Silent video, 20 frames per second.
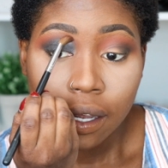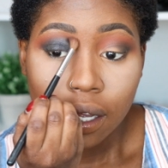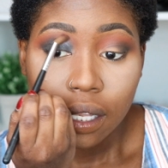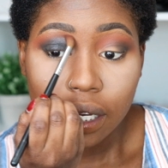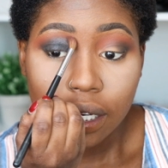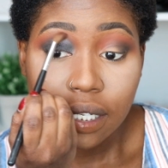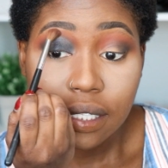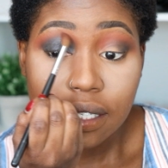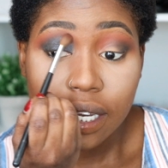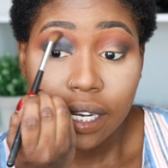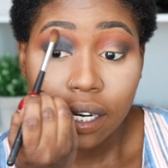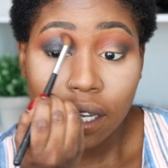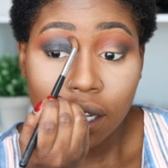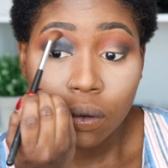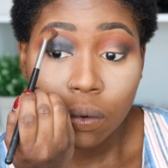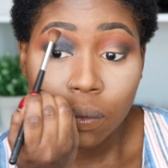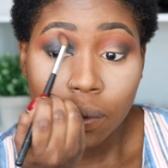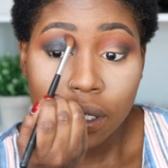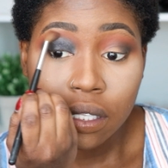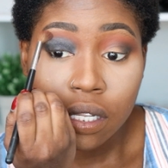Like I said, I
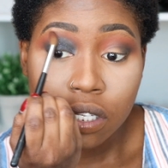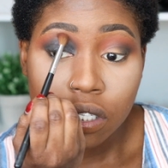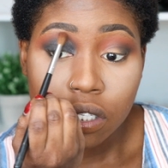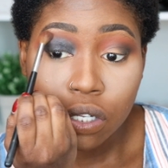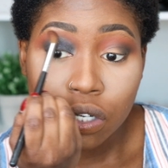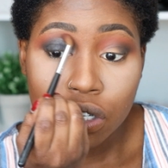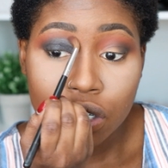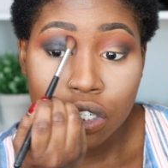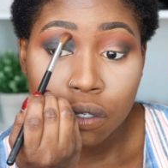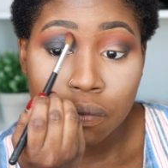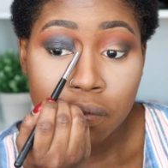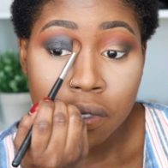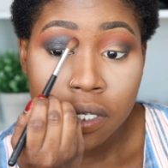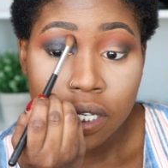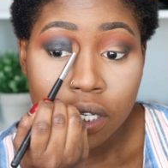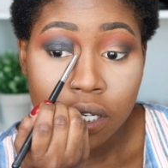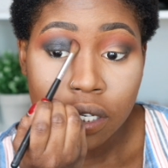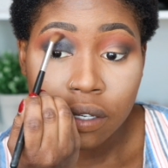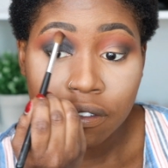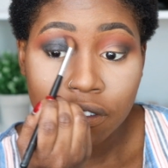don't want this look to
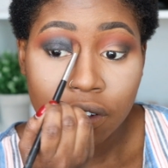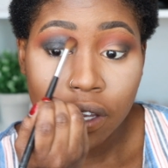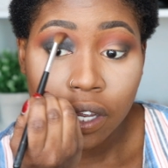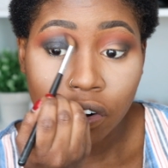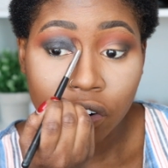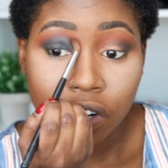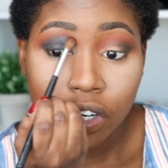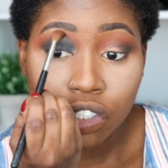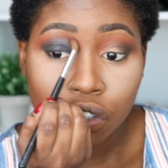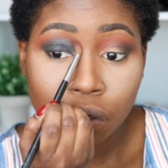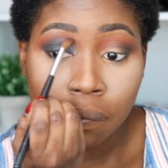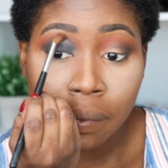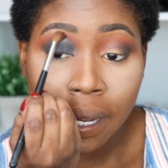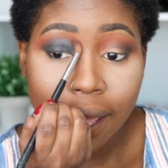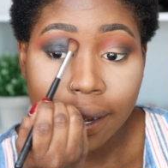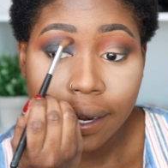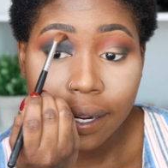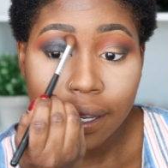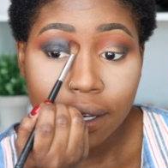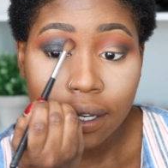be very
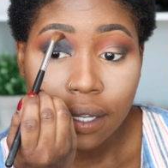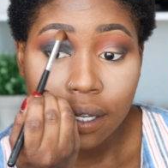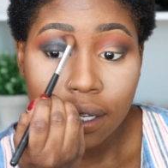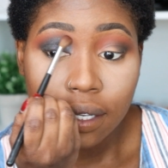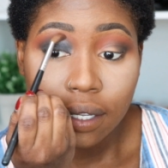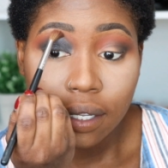dramatic.